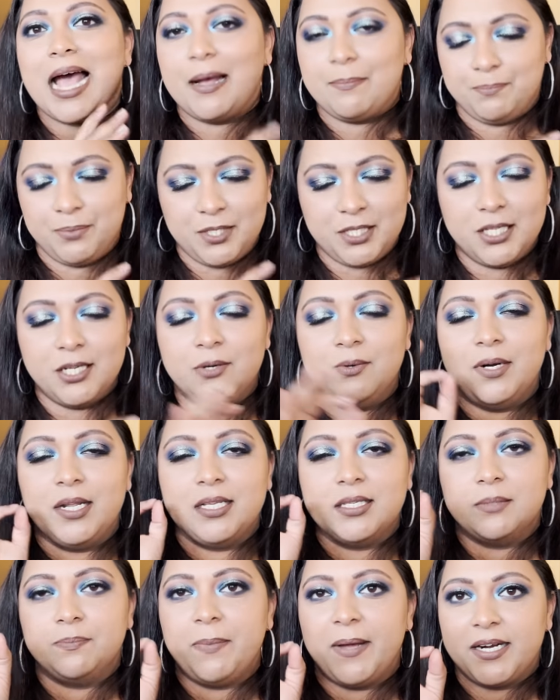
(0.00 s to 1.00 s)
absolutely
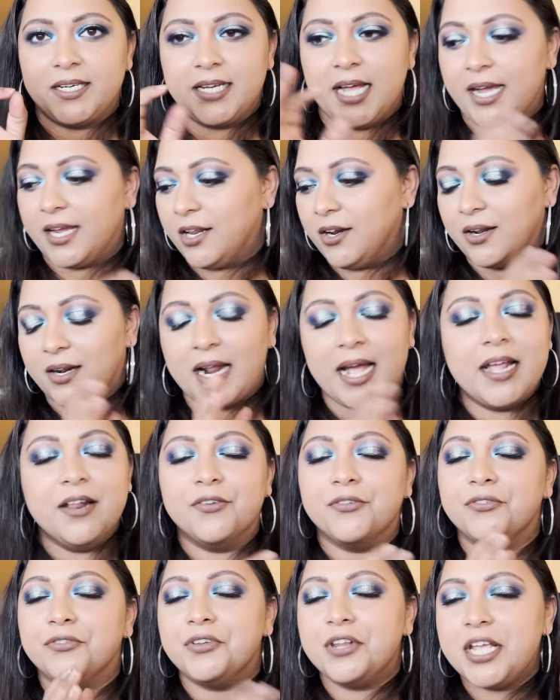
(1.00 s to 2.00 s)
spectacular. I
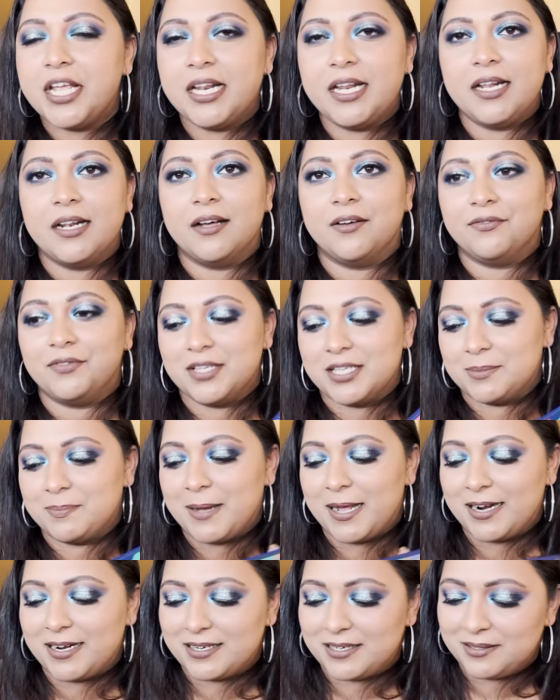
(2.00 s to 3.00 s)
really love this
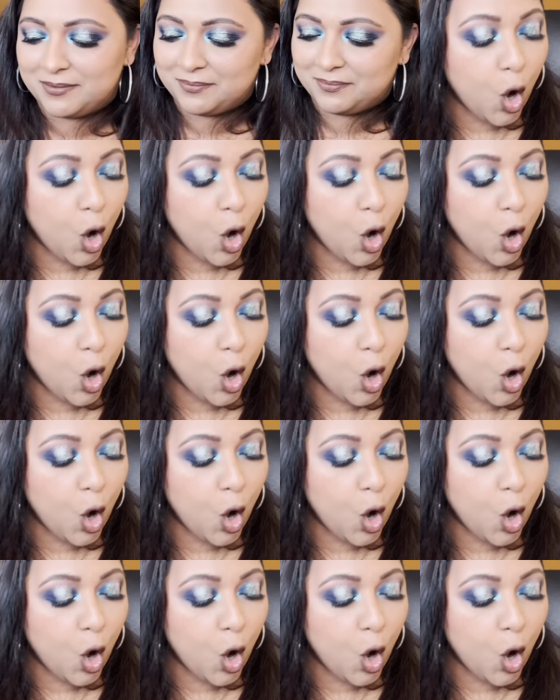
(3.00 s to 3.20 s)
palette.